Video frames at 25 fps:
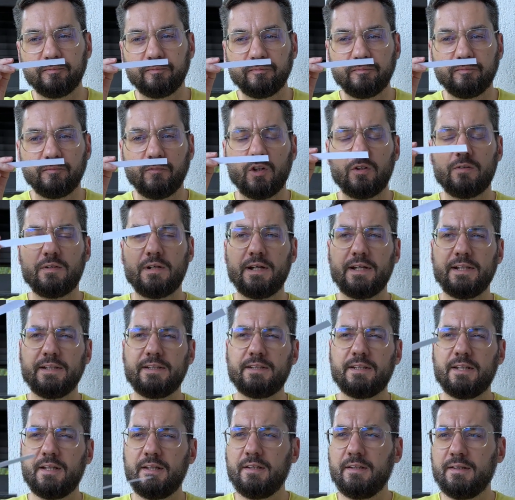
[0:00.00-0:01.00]

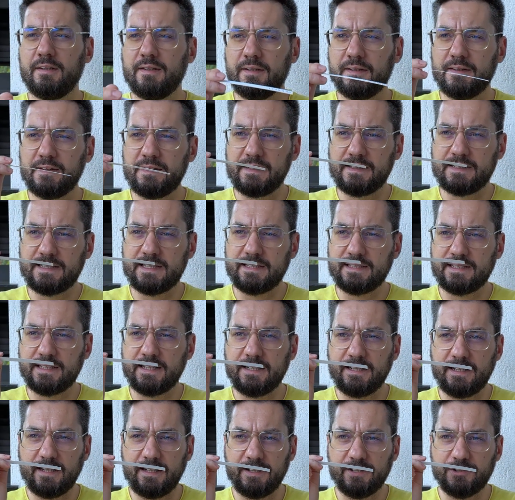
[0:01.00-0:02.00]
Alright, this is
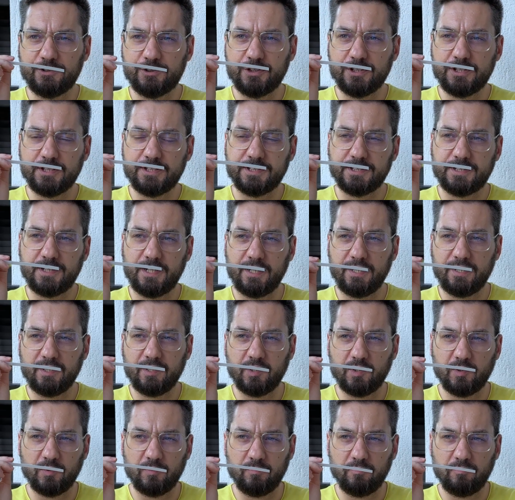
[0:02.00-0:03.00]
an
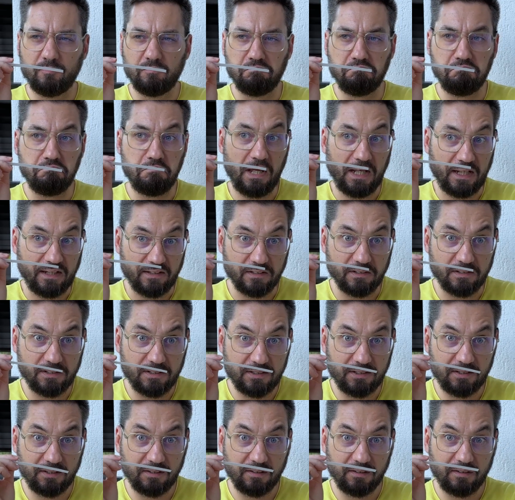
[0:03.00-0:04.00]
interesting
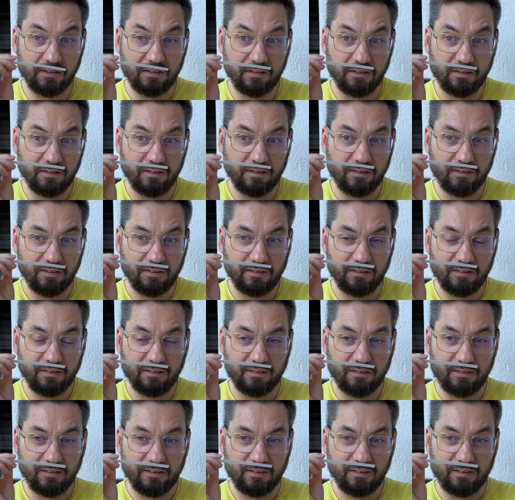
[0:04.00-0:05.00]
mint
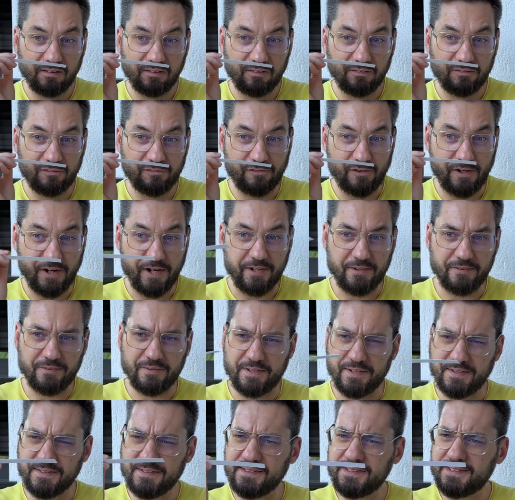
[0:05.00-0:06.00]

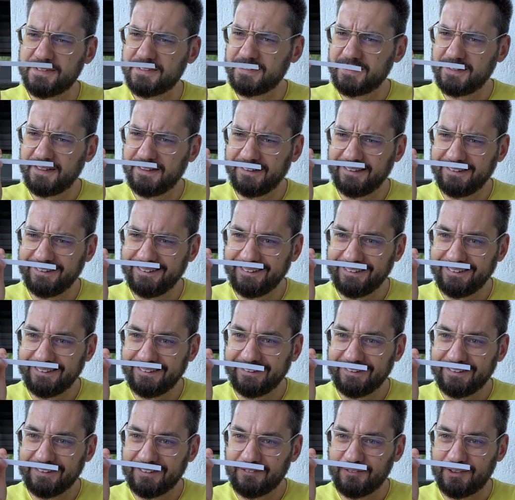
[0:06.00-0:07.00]
fragrance,
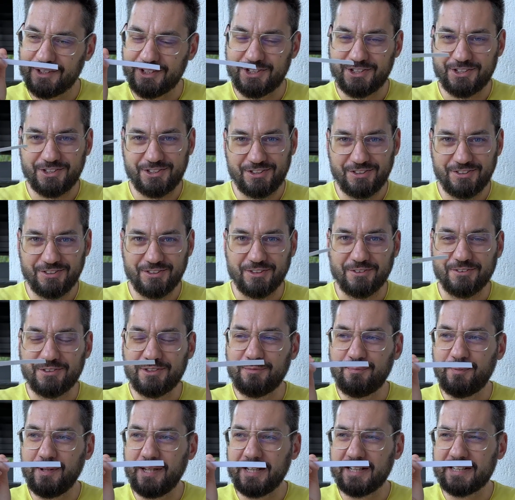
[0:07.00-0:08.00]
which is, you know,
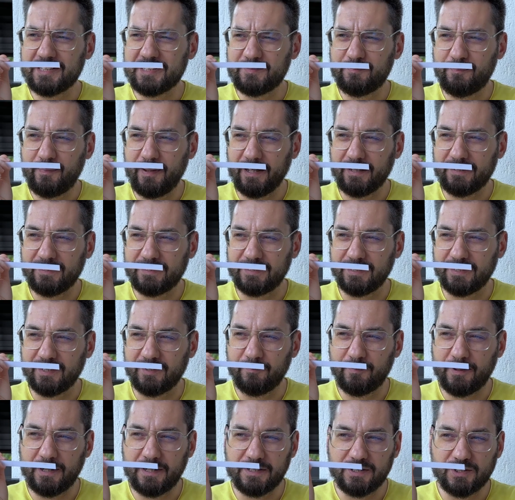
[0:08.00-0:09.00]
to be
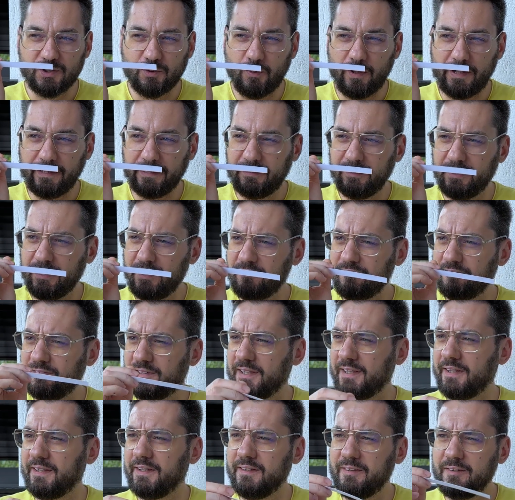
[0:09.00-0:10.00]
expected, but it's quite
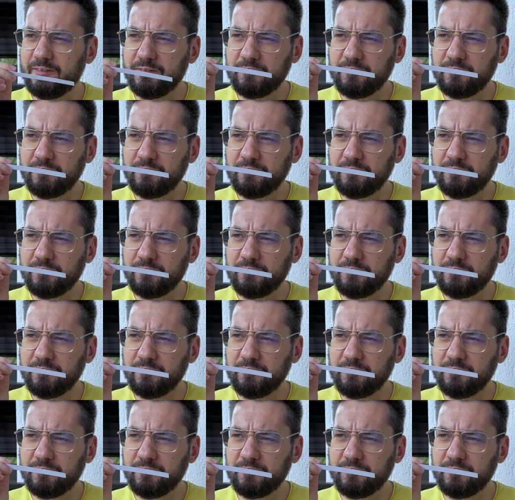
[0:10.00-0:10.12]
lovely.